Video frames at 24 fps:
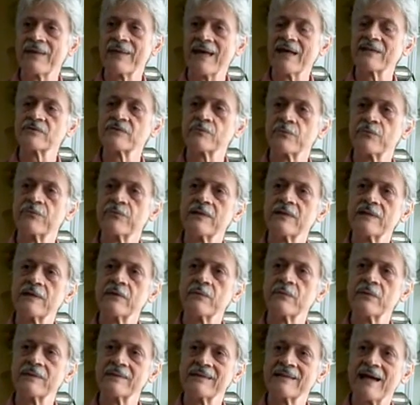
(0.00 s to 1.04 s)
That's
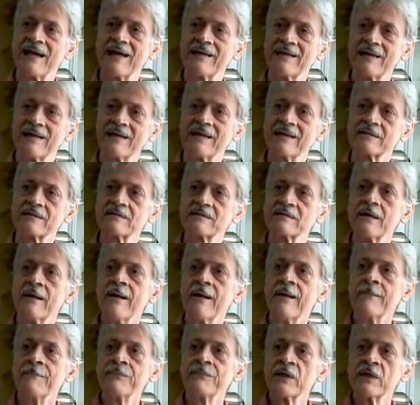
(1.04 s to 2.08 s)
really when Dianetics
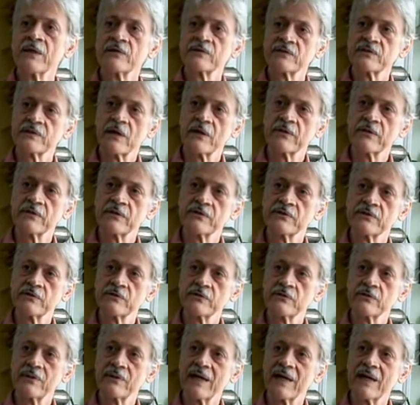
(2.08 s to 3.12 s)
started
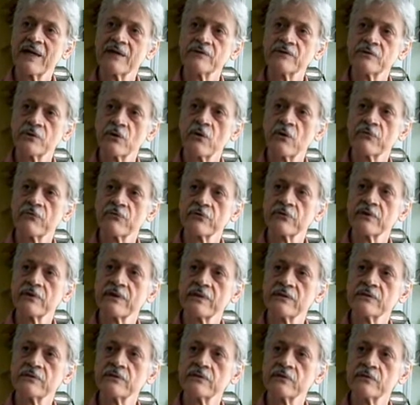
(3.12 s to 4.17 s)
to edge over
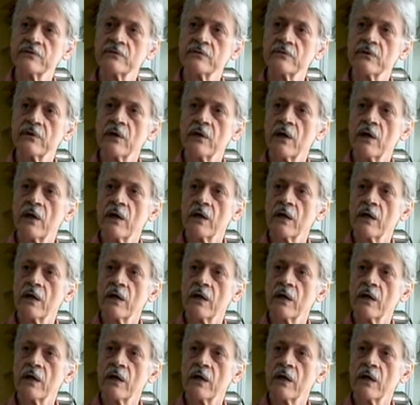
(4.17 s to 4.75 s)
into